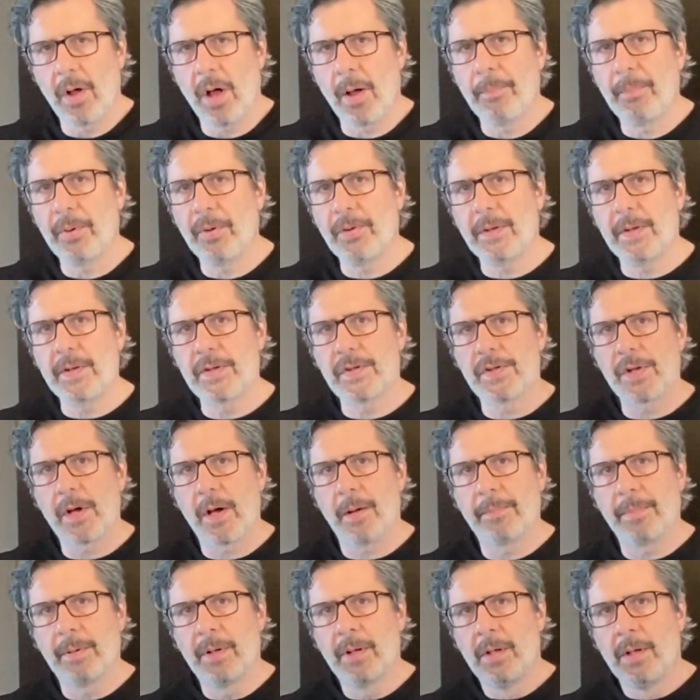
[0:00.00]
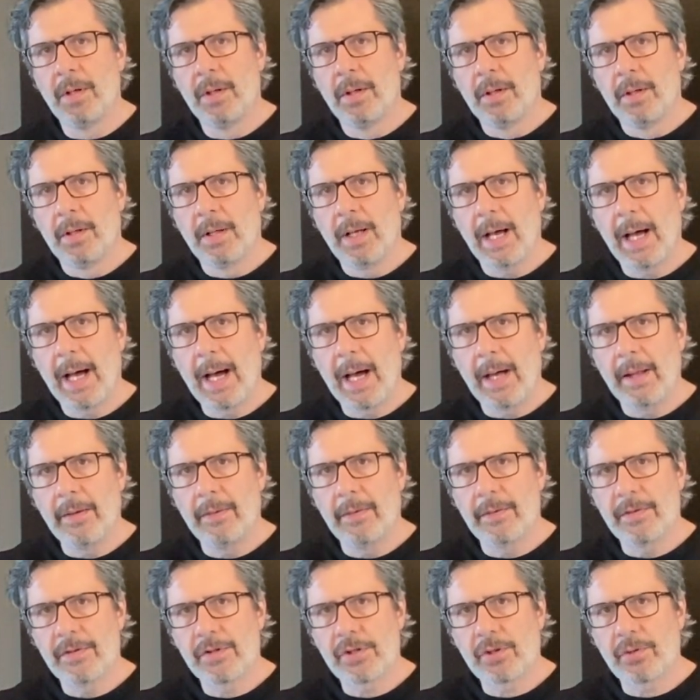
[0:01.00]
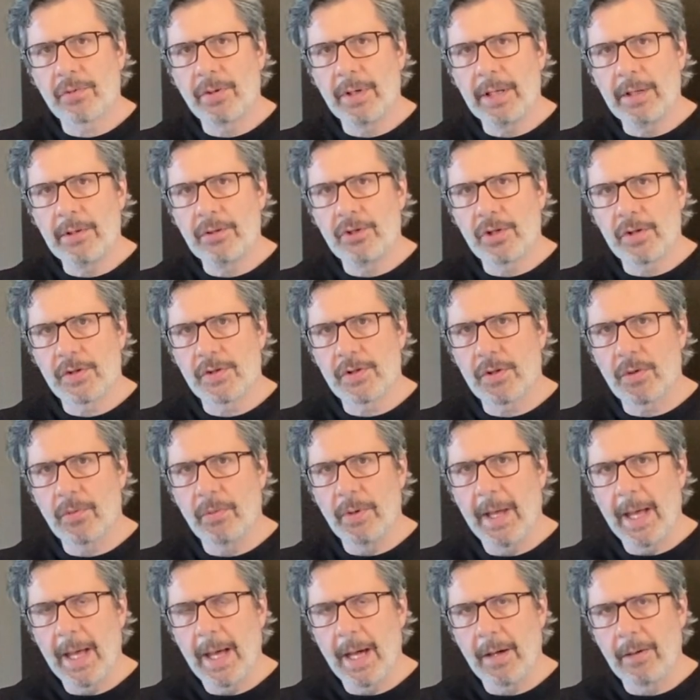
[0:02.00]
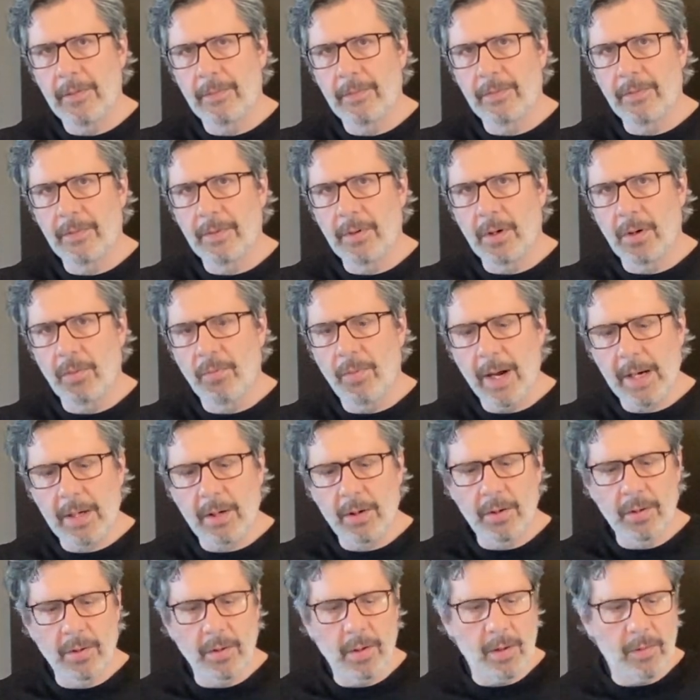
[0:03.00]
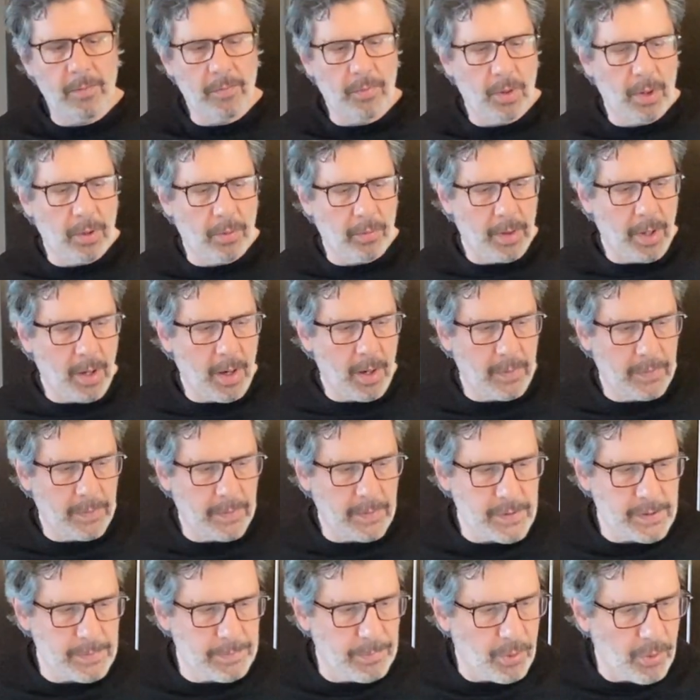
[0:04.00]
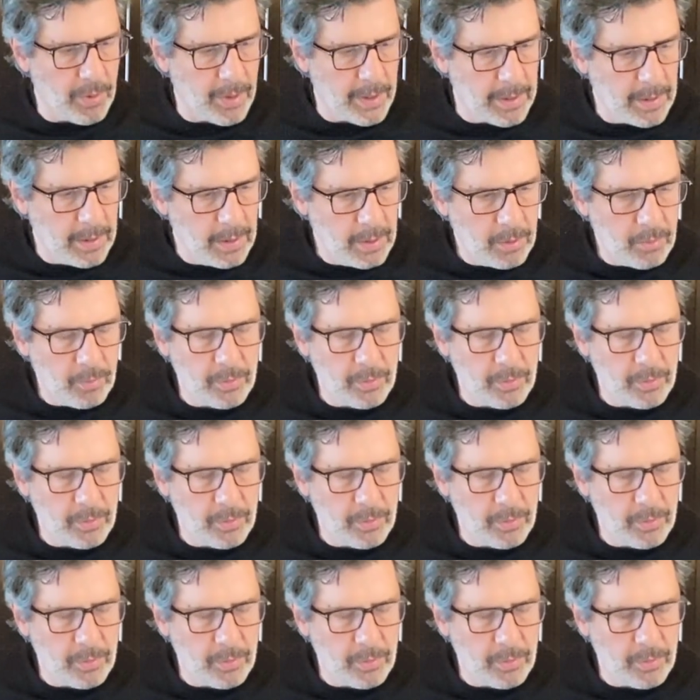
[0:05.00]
I'll put this up on the screen just so we have a record of where we are at this point.